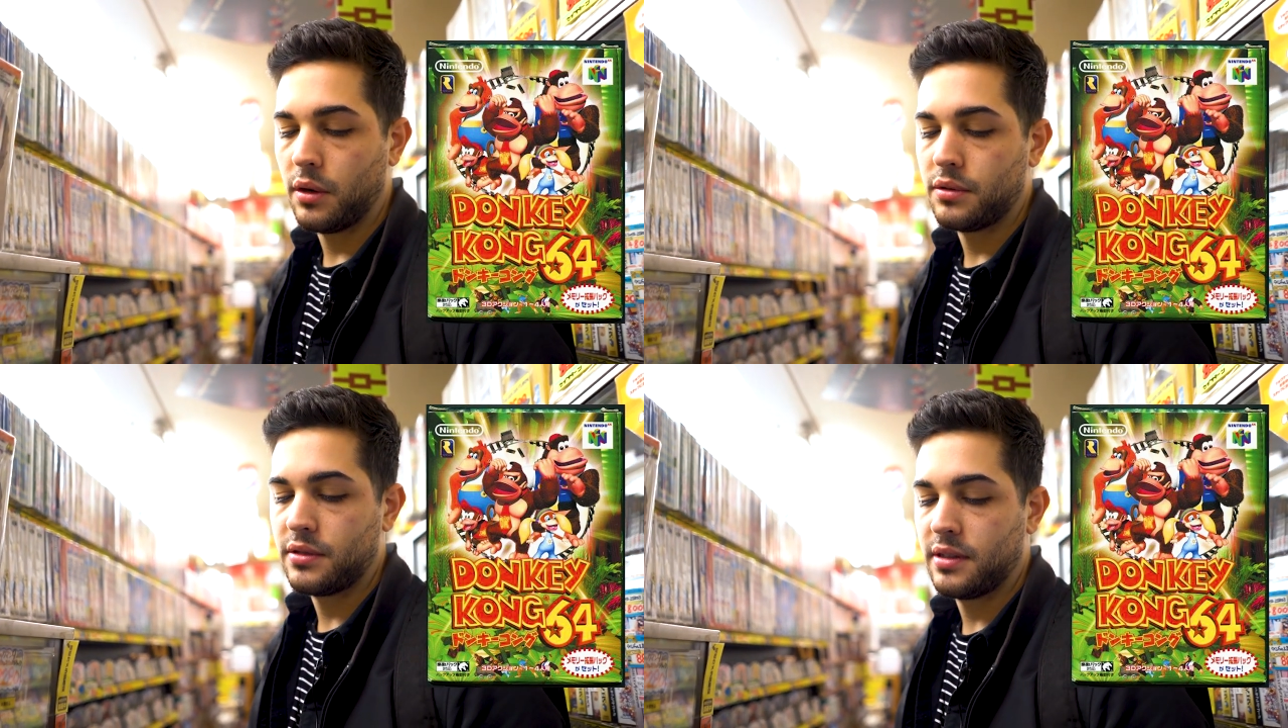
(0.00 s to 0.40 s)

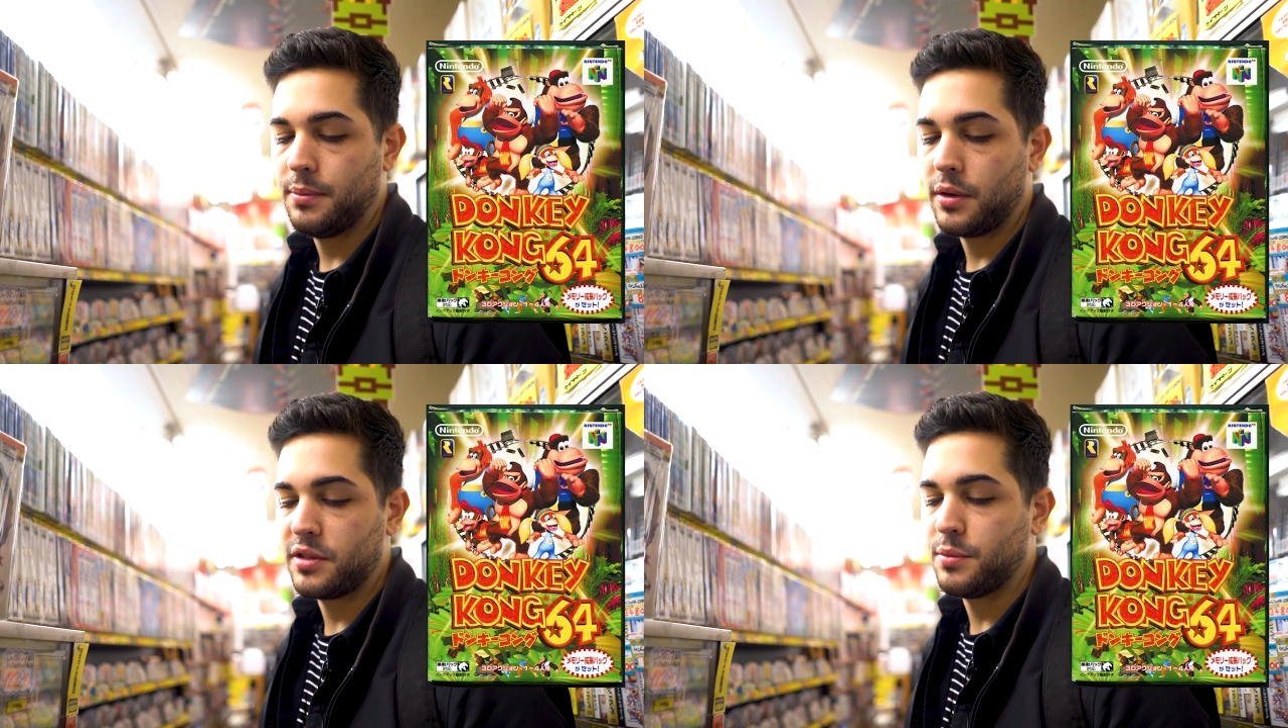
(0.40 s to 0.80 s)
goes
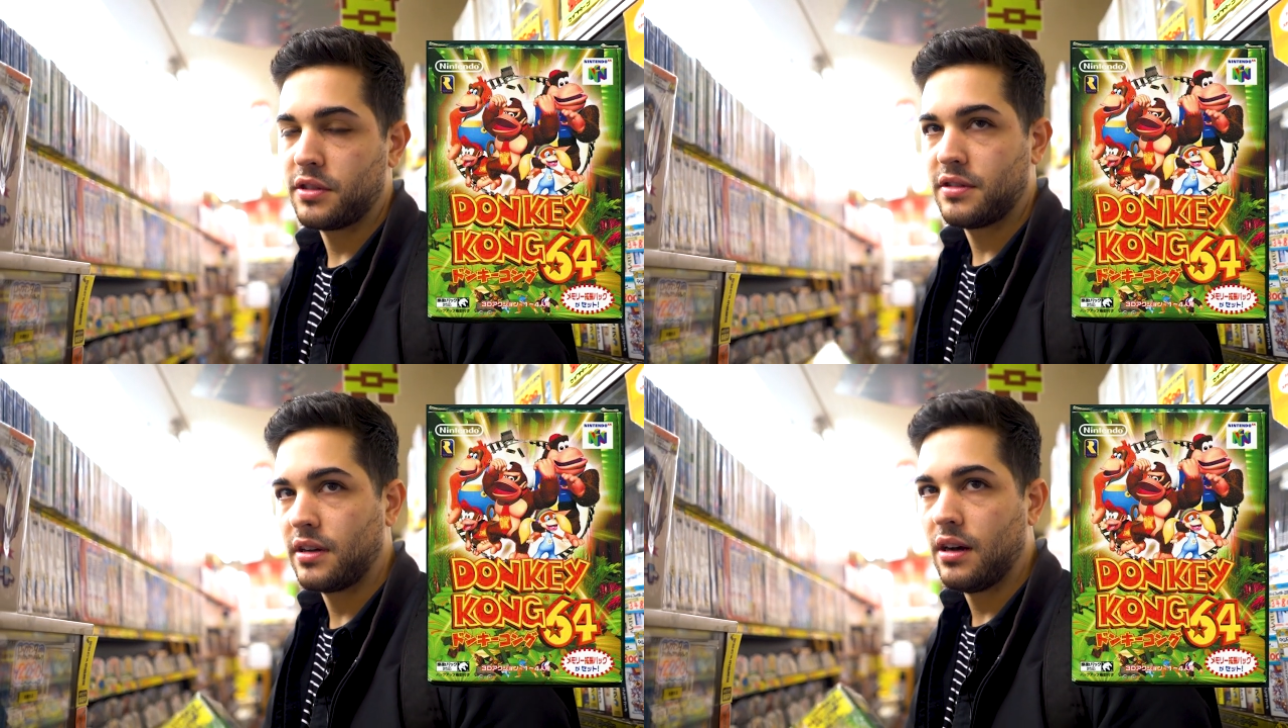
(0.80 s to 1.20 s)
about as much
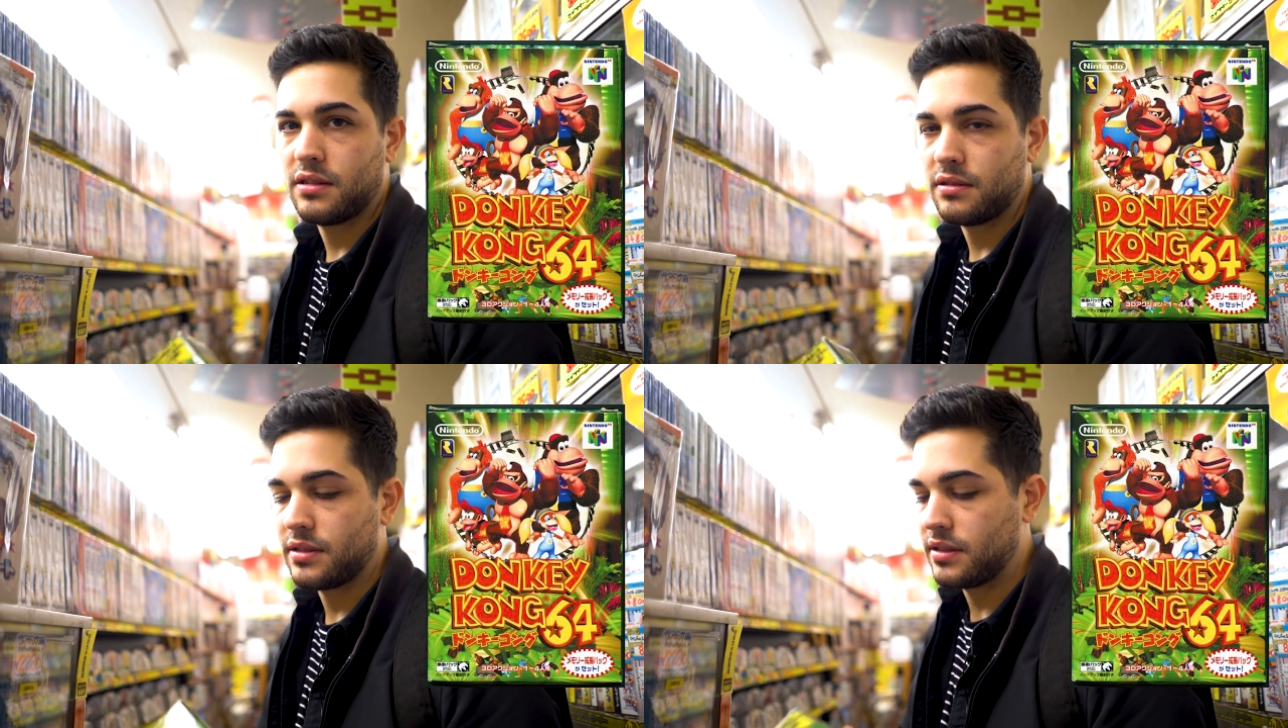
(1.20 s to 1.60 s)
as the
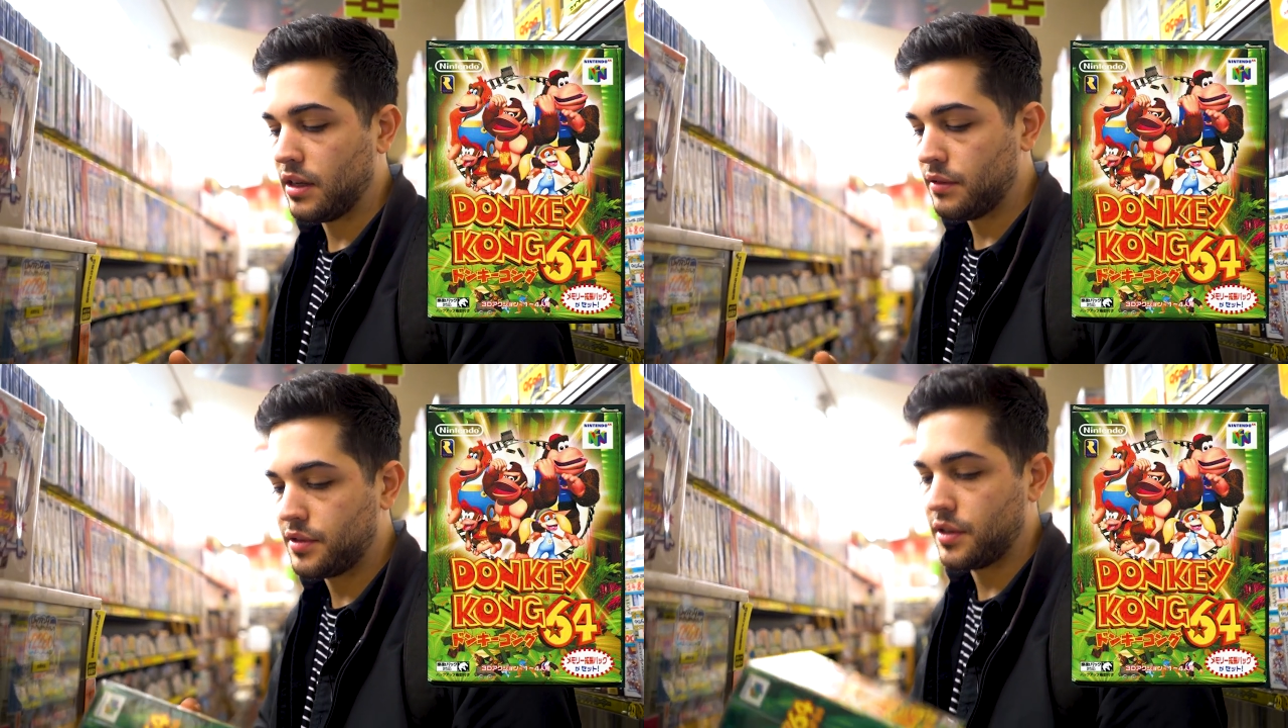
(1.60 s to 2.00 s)
console
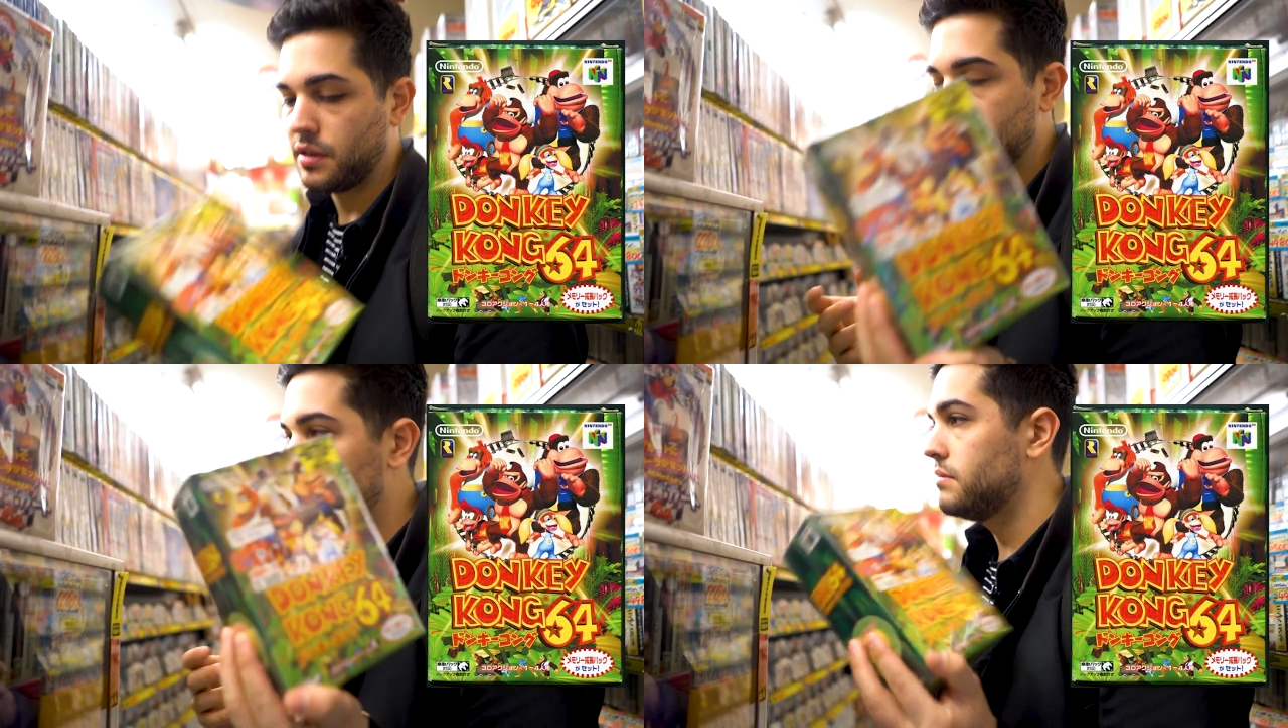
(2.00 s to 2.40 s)
itself. So